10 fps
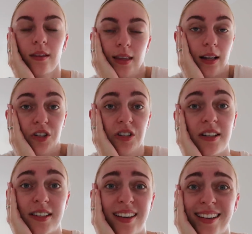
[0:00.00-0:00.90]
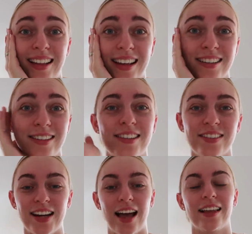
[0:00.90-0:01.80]
that's just
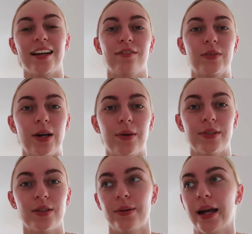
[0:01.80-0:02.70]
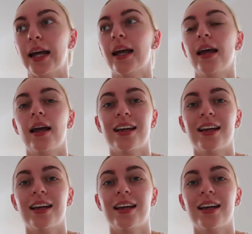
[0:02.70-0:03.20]
the reality of what I was doing.